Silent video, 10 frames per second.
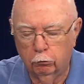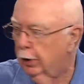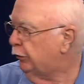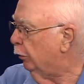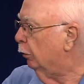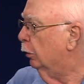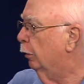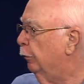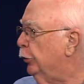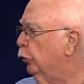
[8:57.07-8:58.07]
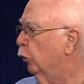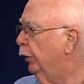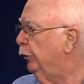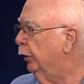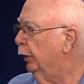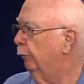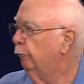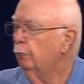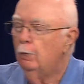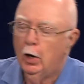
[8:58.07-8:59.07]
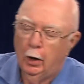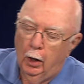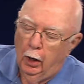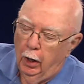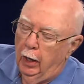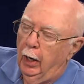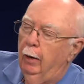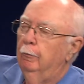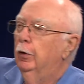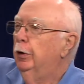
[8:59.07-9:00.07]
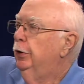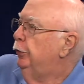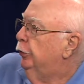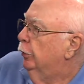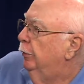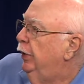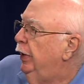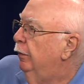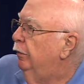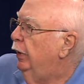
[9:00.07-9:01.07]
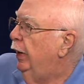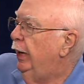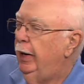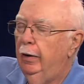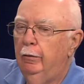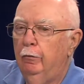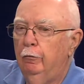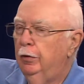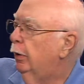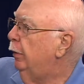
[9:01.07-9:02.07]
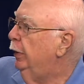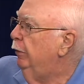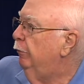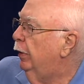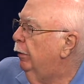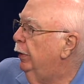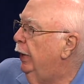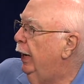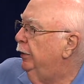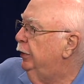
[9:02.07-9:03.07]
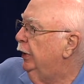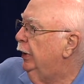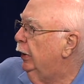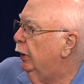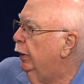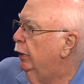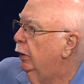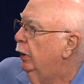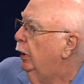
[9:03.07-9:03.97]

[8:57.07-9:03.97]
Russell of Georgia. Yep. Uh, very conservative and very, very articulate